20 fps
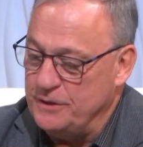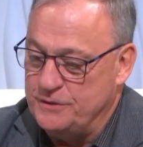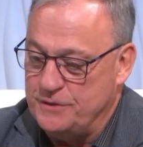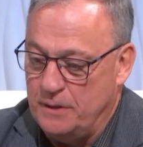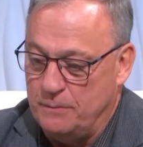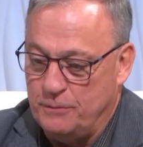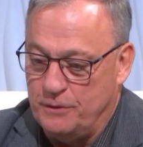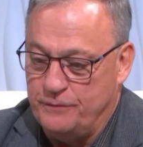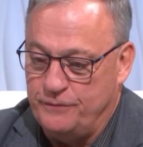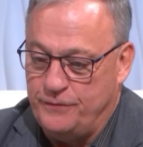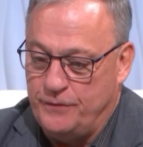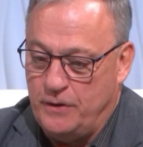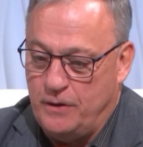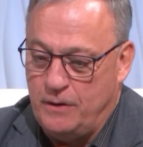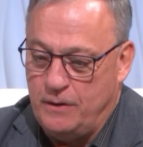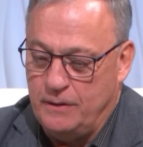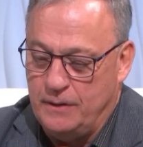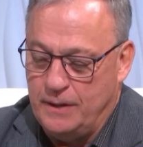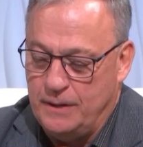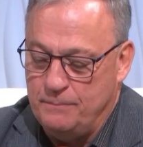summer, and
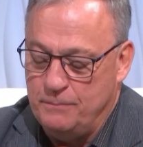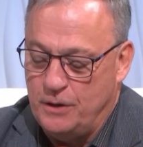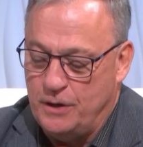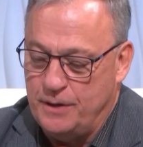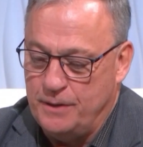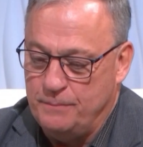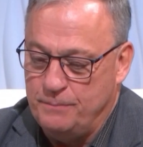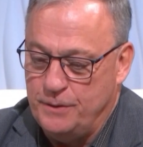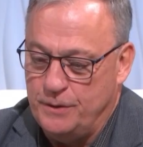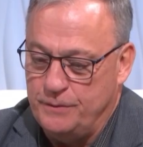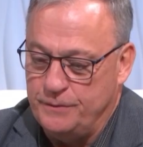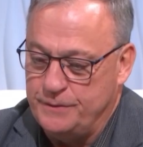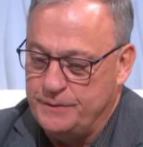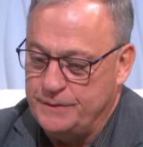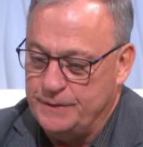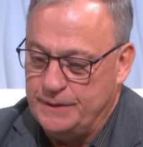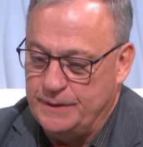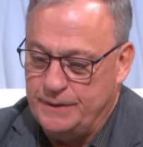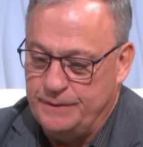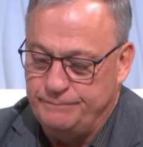fall. I'm on about
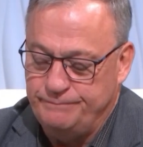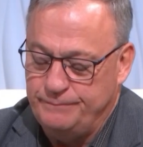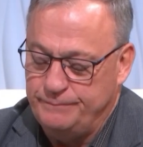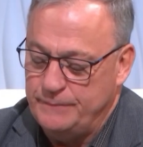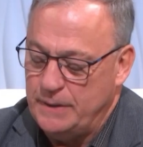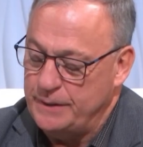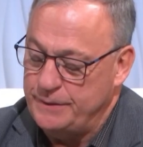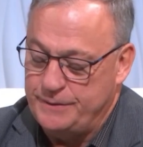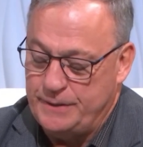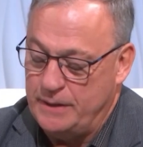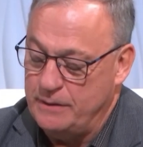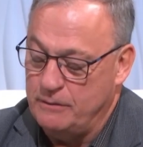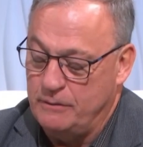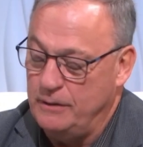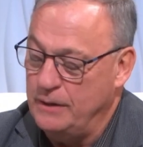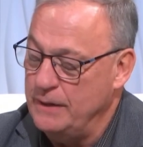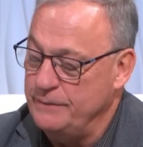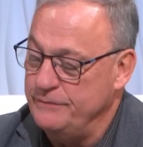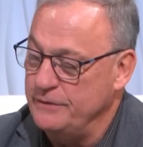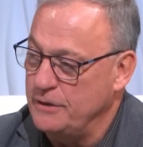10 or
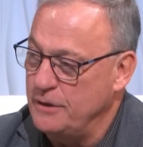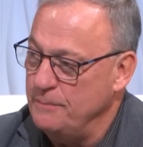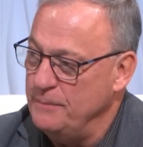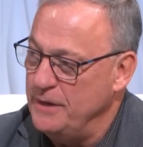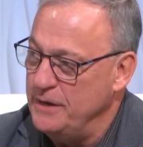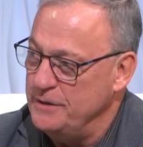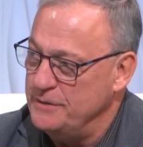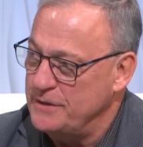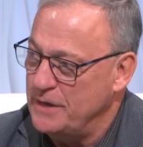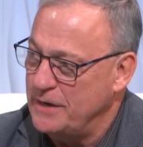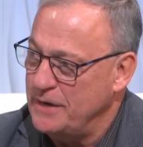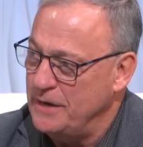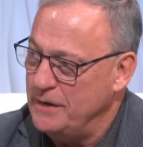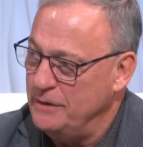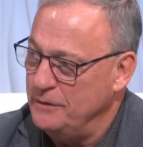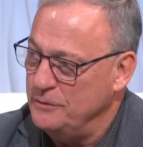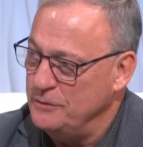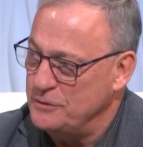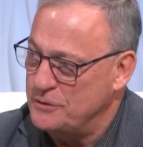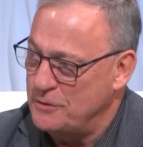11 committees. I kind
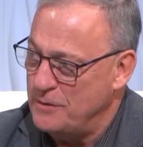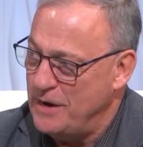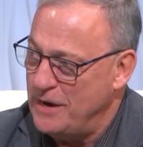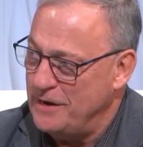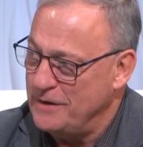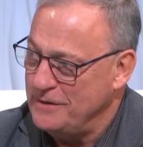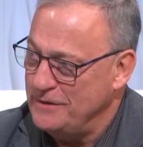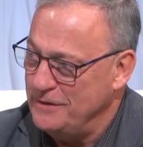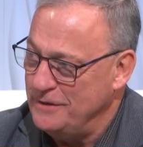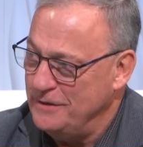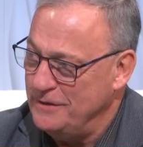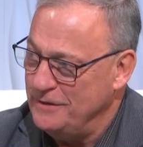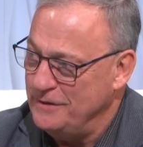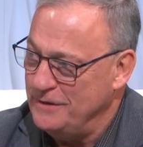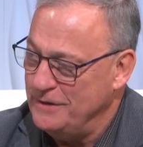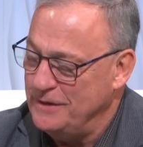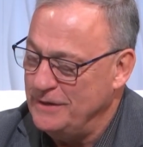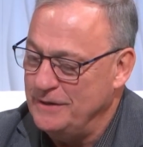of lose track, and